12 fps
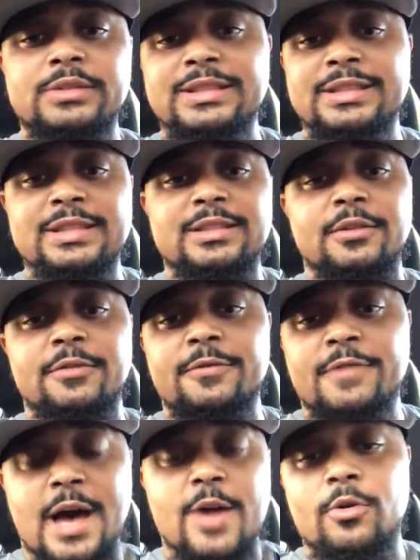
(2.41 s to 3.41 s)
This is the
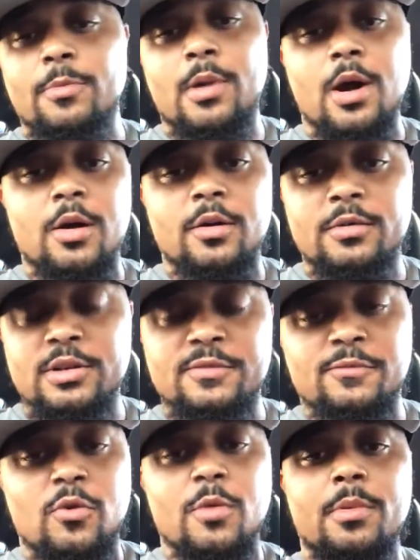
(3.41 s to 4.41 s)
final part of this
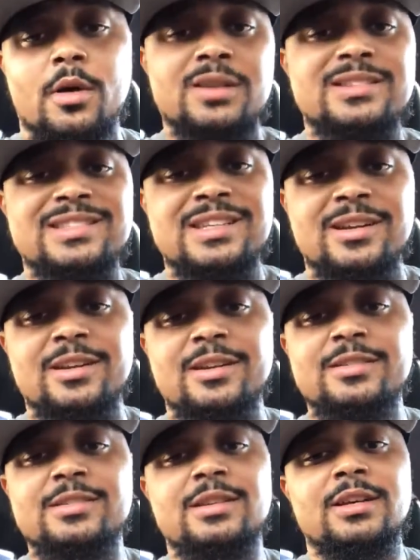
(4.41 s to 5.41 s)
4-part
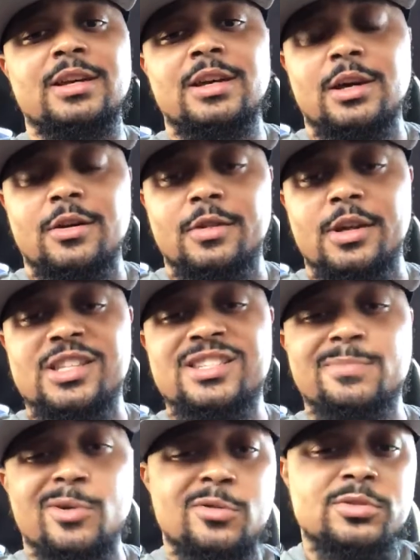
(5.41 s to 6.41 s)
series of the
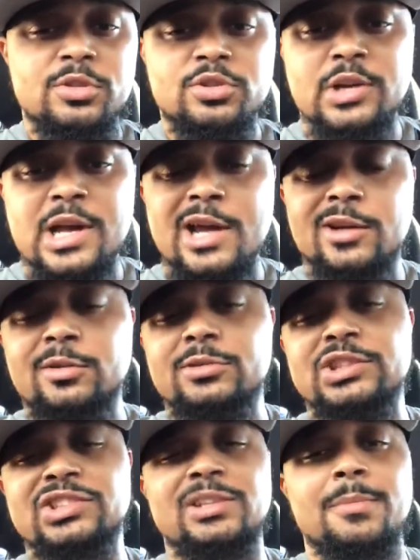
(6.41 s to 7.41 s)
exposure triangle,
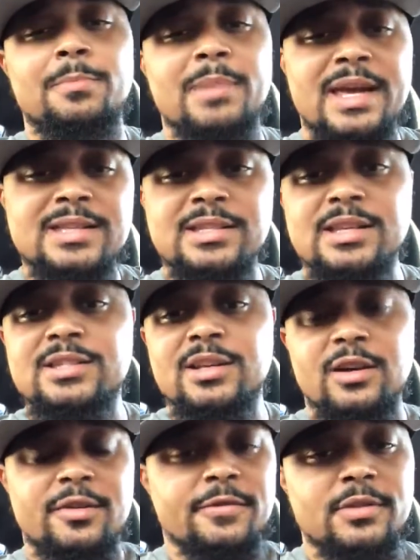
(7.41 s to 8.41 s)
just the basics
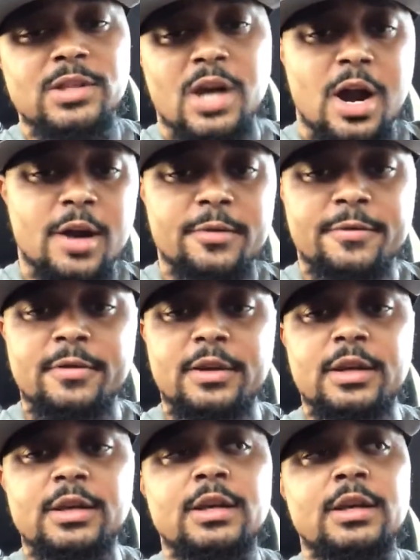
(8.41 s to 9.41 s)
of photography.